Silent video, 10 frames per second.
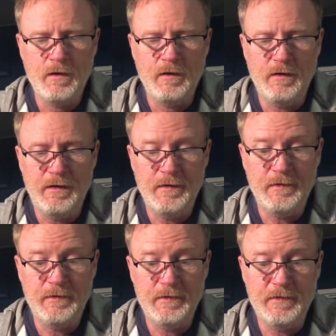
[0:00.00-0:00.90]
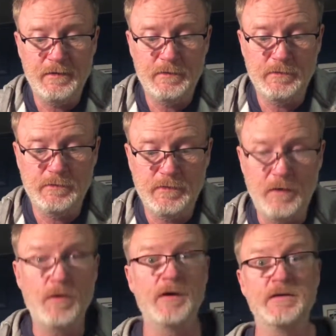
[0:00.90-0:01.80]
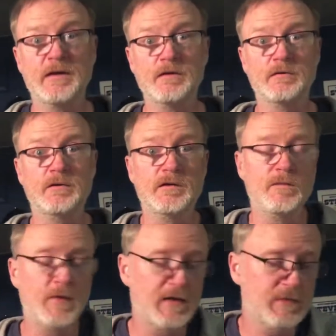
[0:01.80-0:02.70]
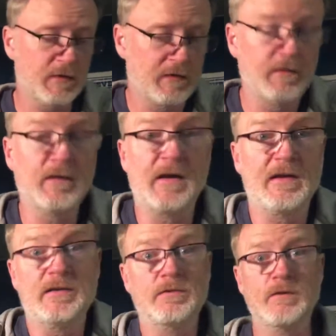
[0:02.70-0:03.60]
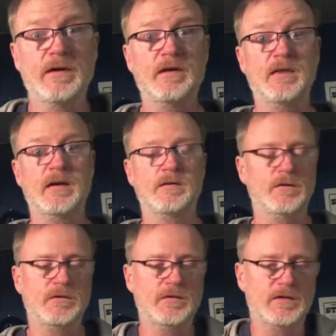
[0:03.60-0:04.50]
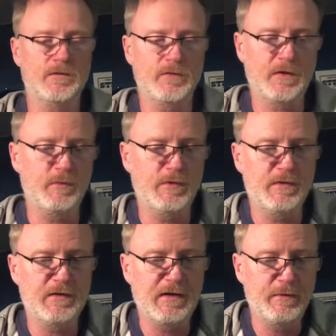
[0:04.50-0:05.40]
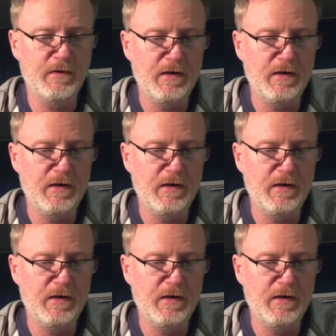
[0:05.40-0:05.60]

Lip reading: And I wanted to get good at the bass, but clearly I didn't want to get that good because I didn't want to put the time in.